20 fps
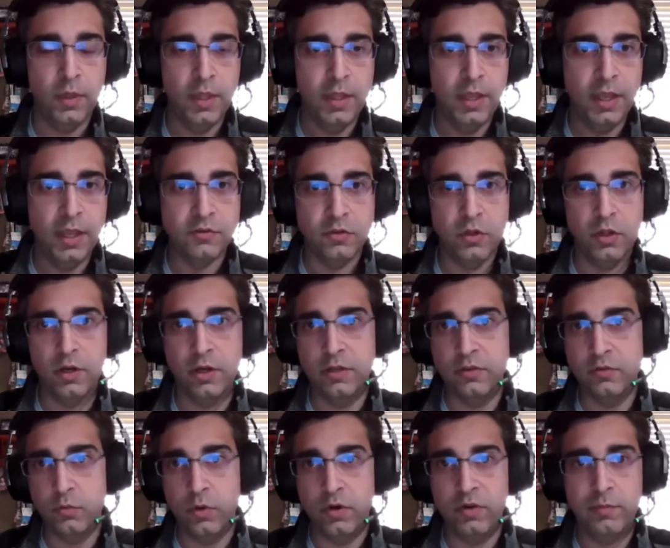as long
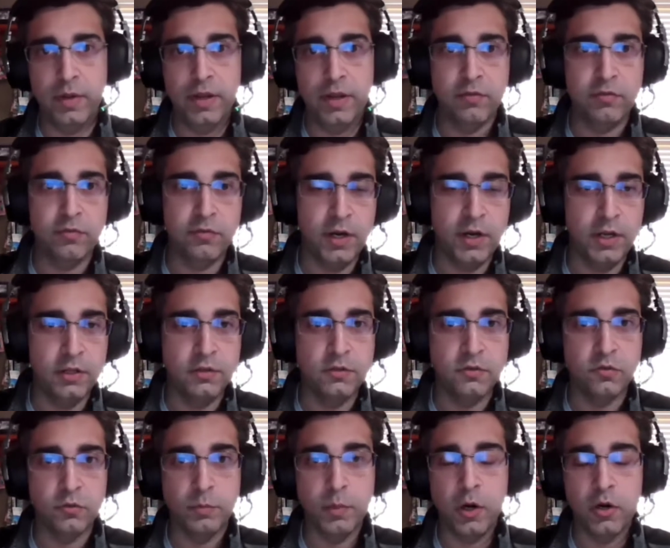as one of my
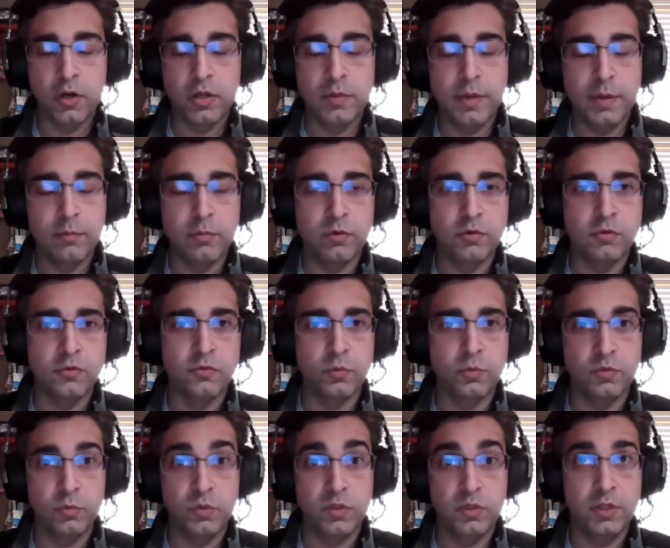friends or party members
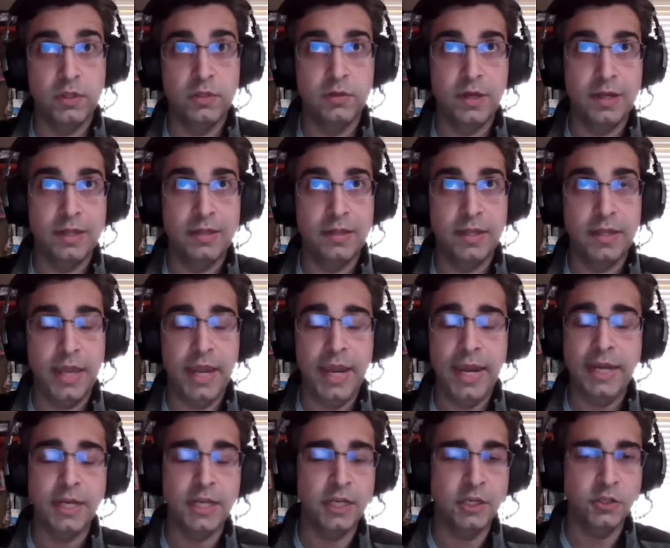was within, I think,
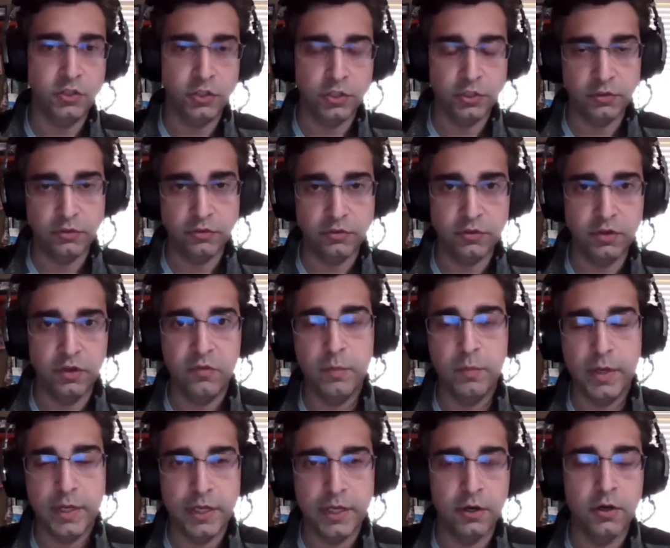8 inches of
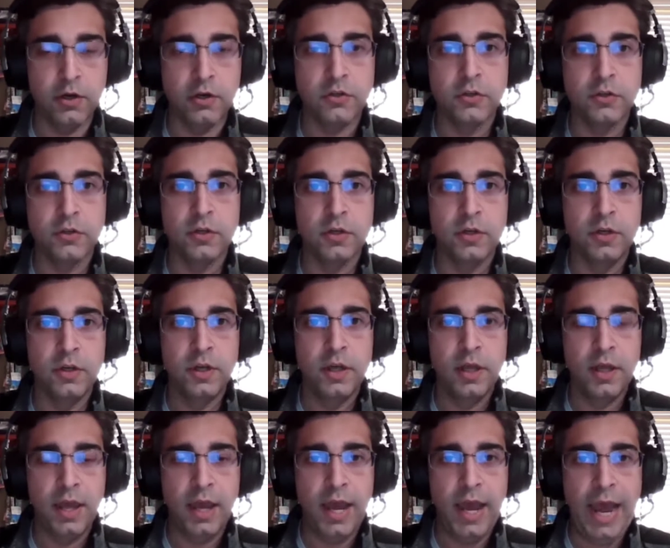my character,
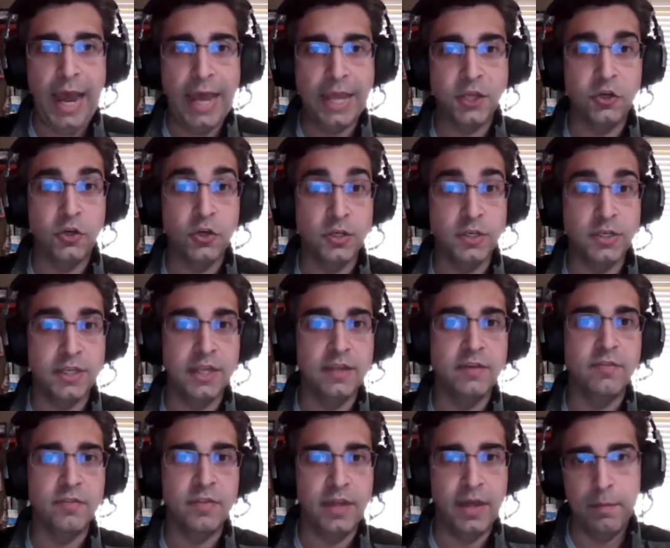I could
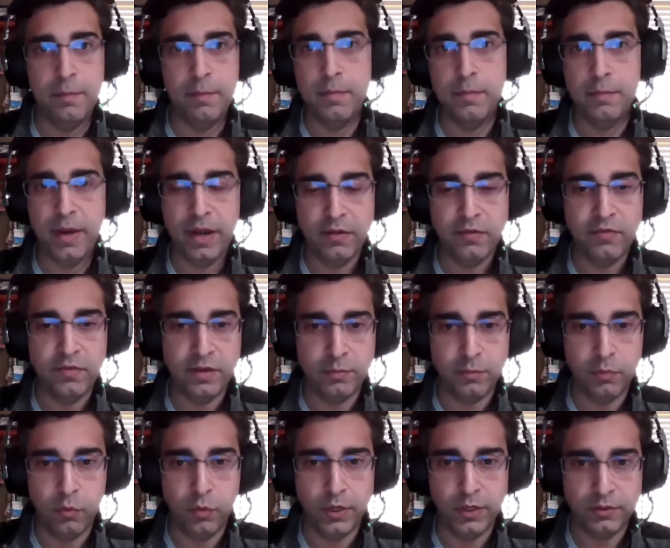give them my feat
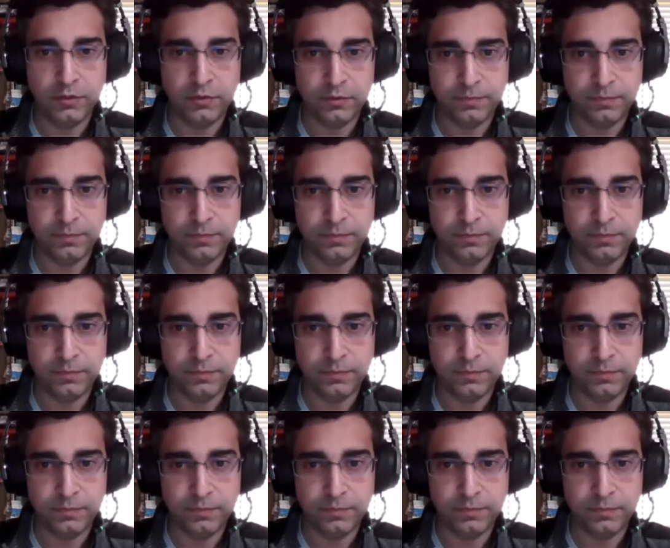point.